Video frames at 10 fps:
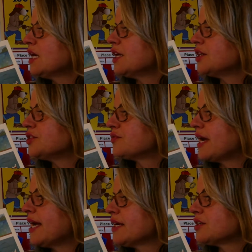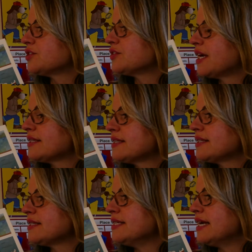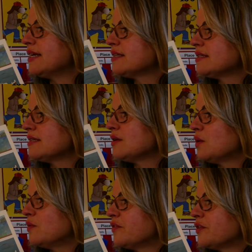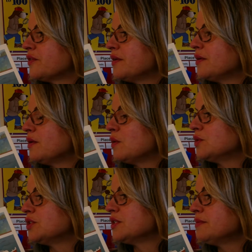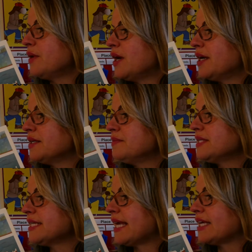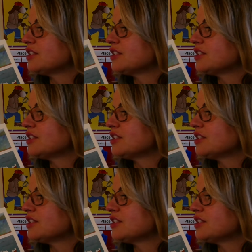A dragger drags its net over the ocean bottom to catch